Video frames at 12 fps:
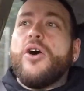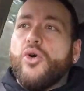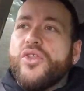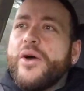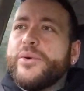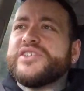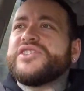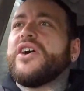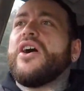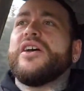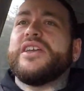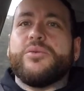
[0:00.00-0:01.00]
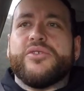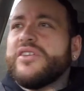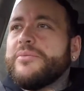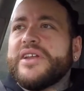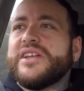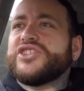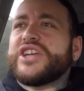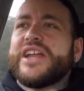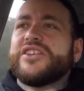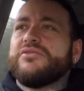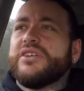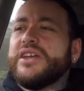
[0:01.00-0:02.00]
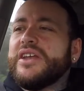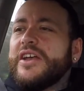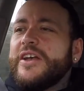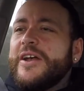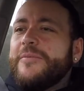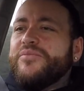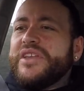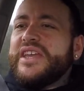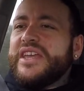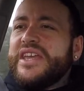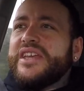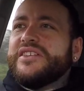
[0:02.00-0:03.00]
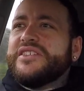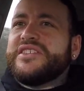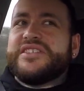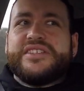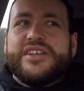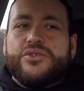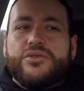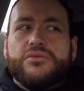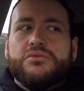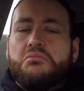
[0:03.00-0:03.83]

although it's dirty, we're in the middle of January, it is still